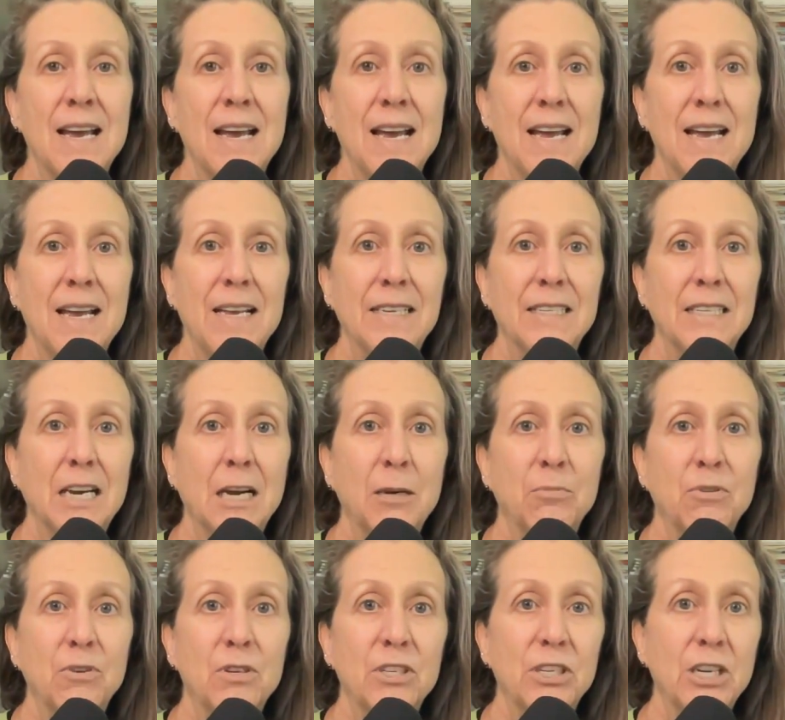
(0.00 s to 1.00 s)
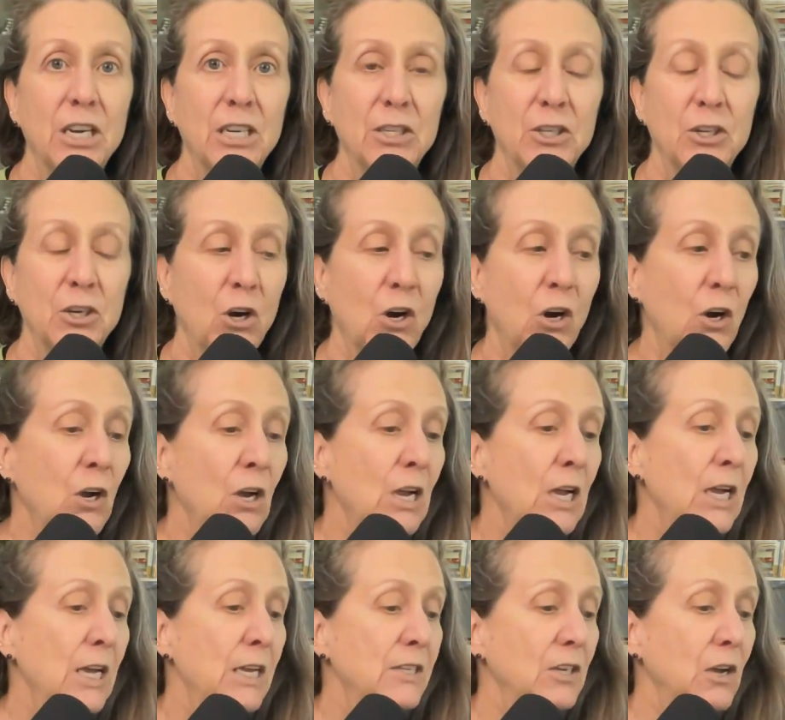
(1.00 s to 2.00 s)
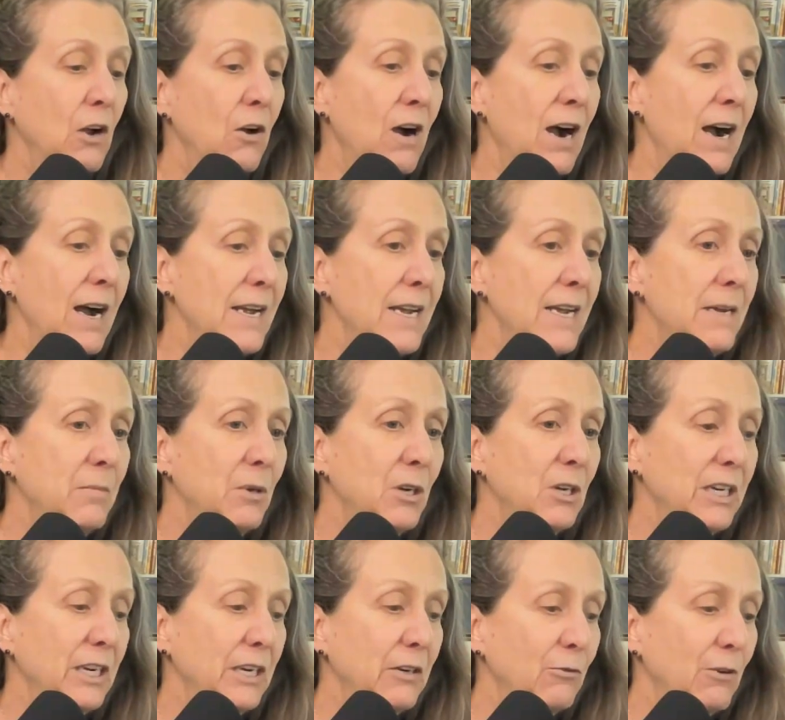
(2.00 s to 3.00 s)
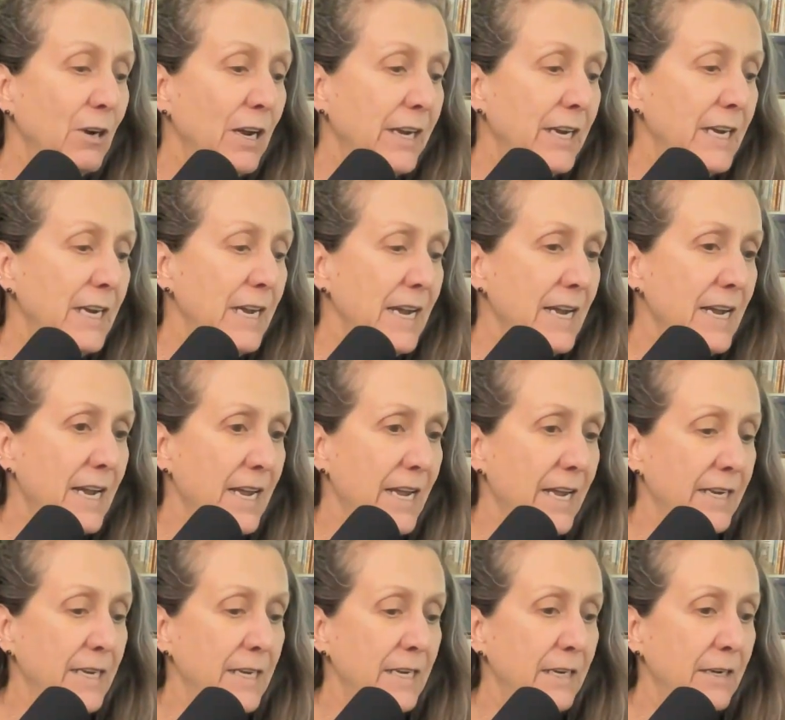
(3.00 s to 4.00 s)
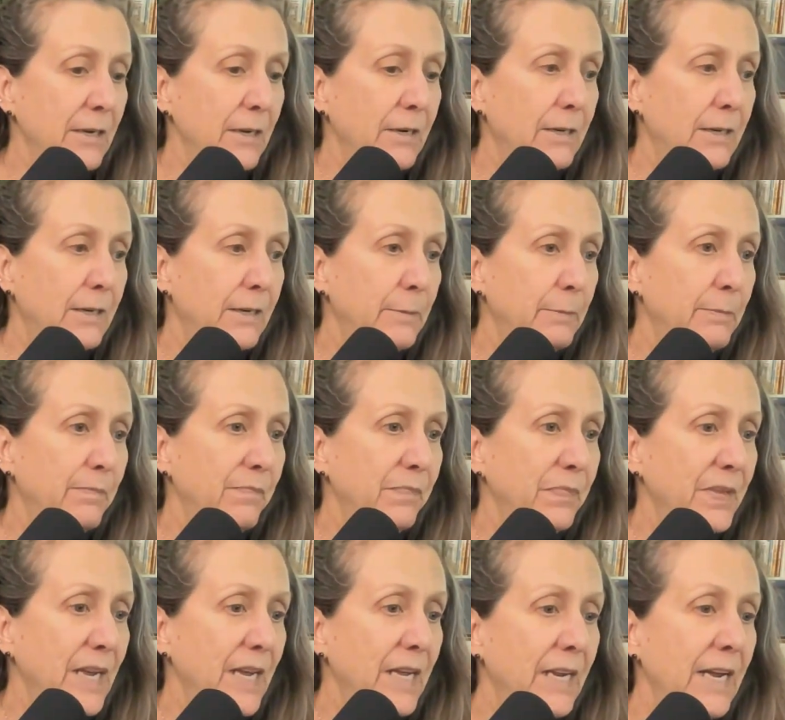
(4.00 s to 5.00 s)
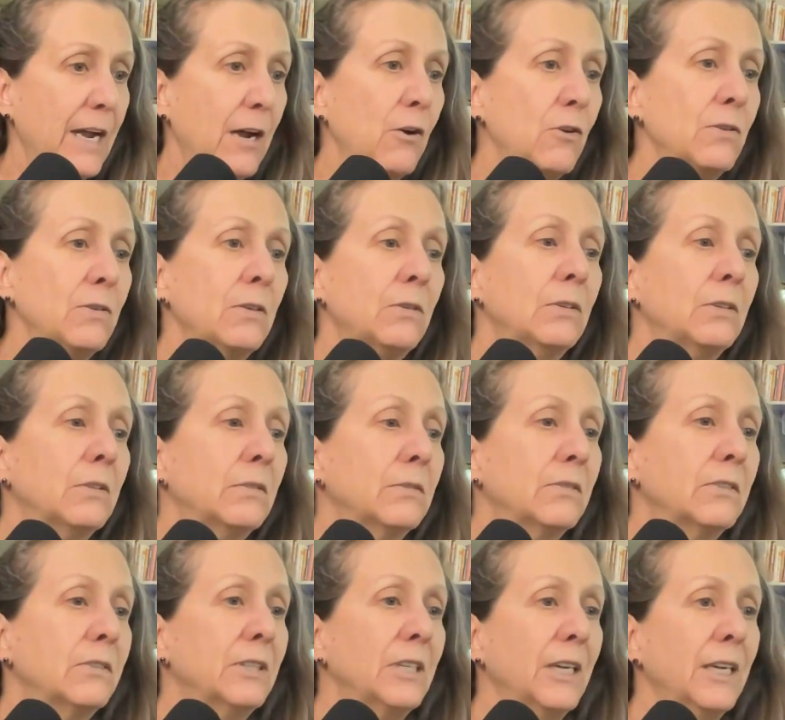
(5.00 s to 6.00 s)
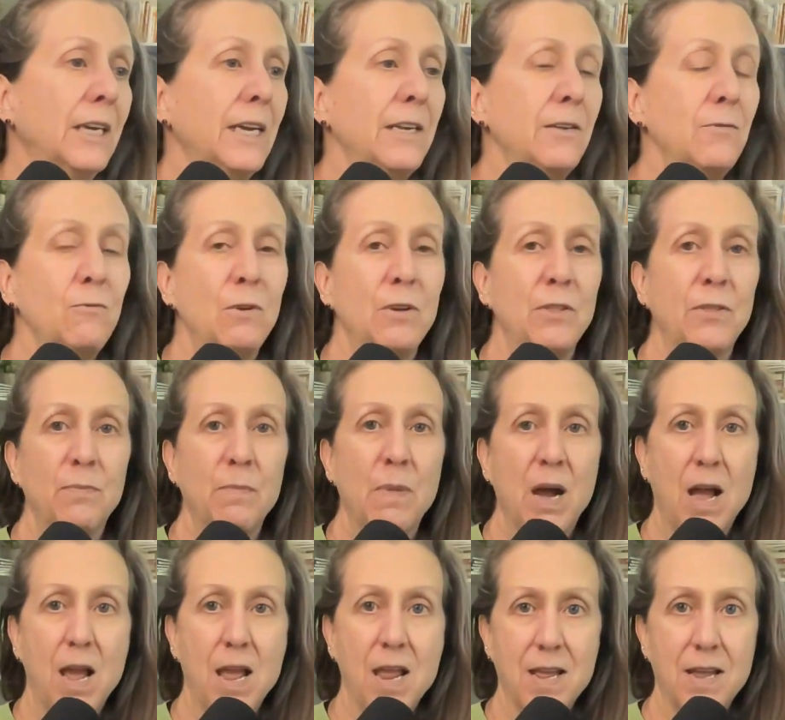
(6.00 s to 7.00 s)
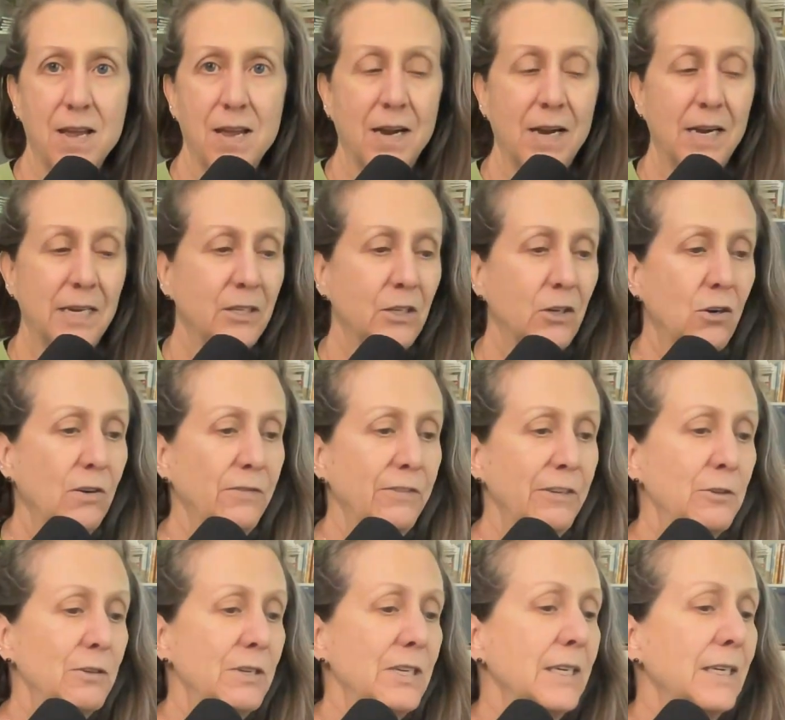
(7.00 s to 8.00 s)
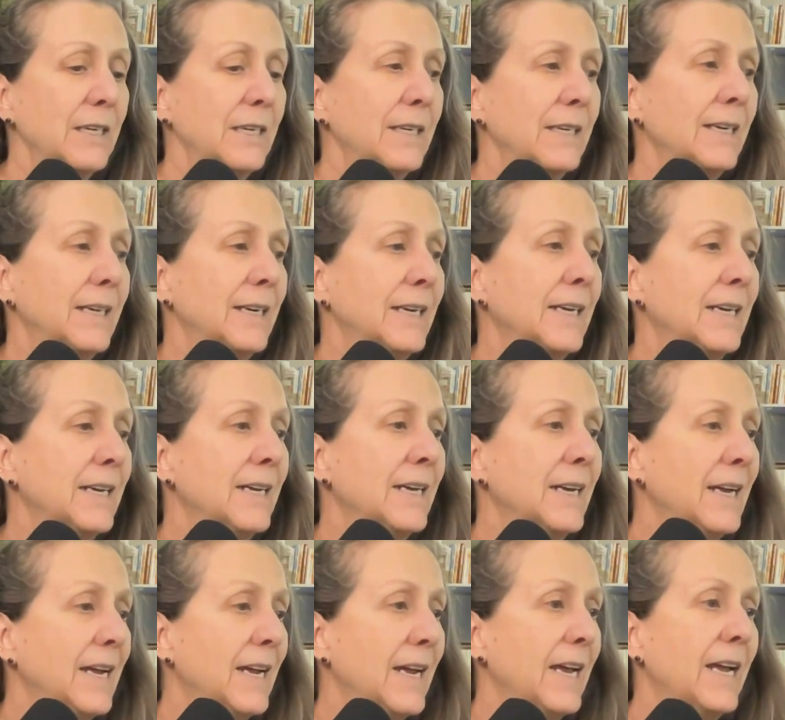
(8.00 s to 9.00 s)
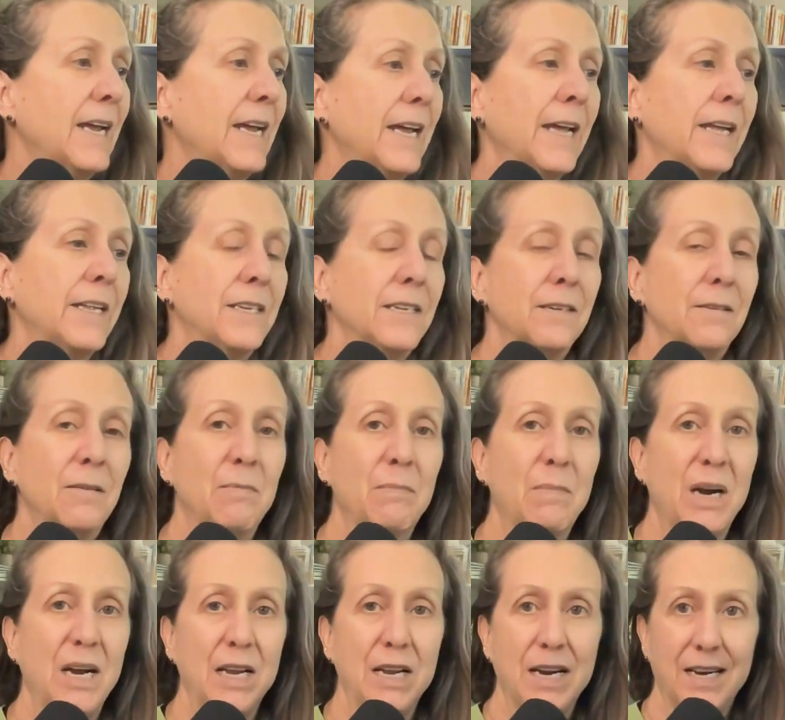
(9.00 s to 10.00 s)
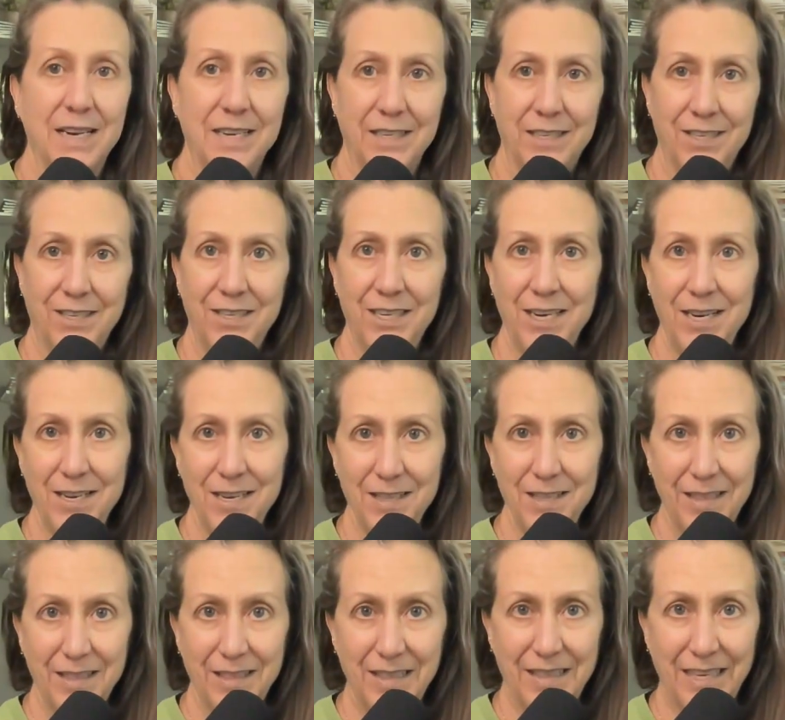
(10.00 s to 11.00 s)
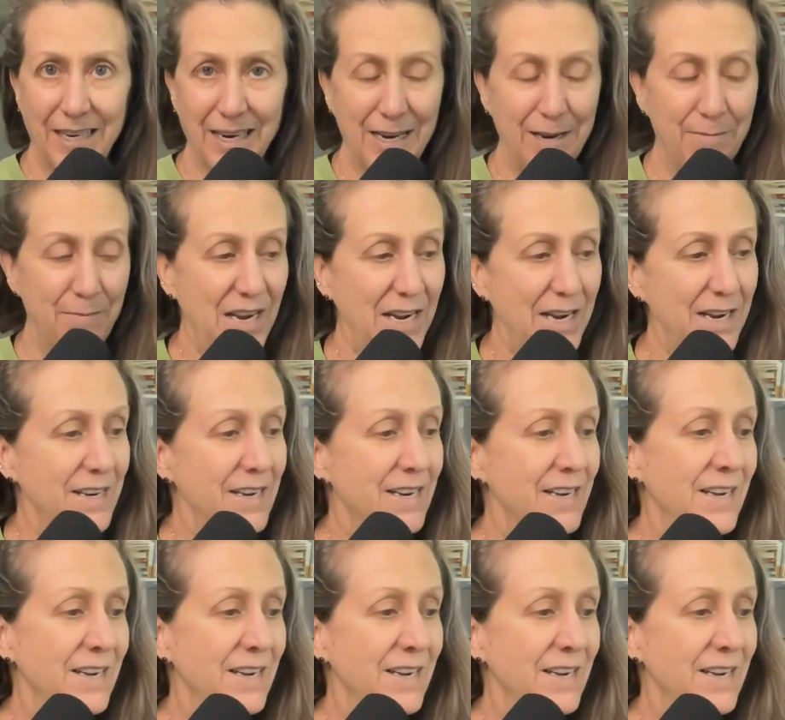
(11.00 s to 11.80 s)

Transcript: and I appreciate y'all. So I am going to get ready and head out today with my iced coffee drink and my iced tea that I made.